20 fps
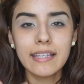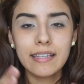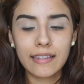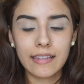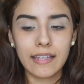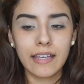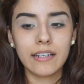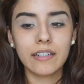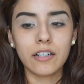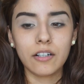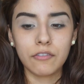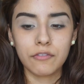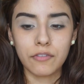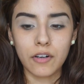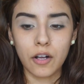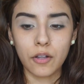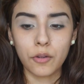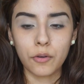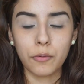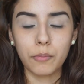then I'll
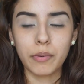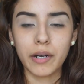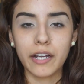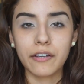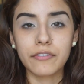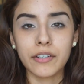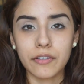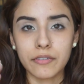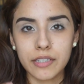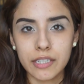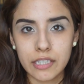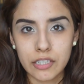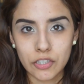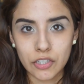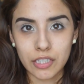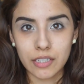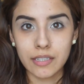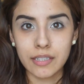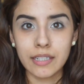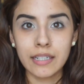follow by
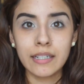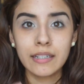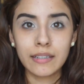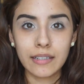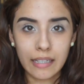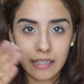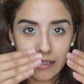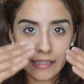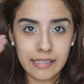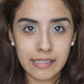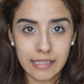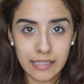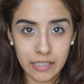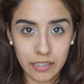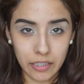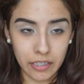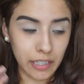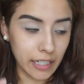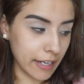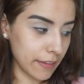foundation,
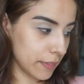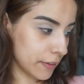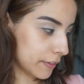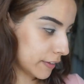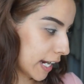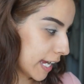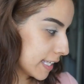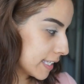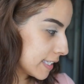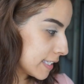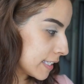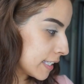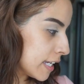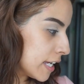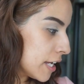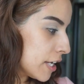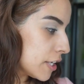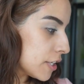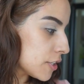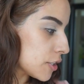concealer, and the rest.
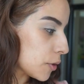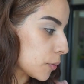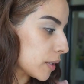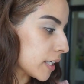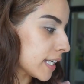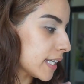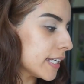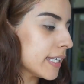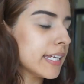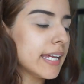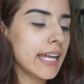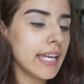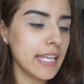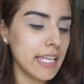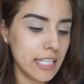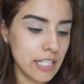So we're gonna get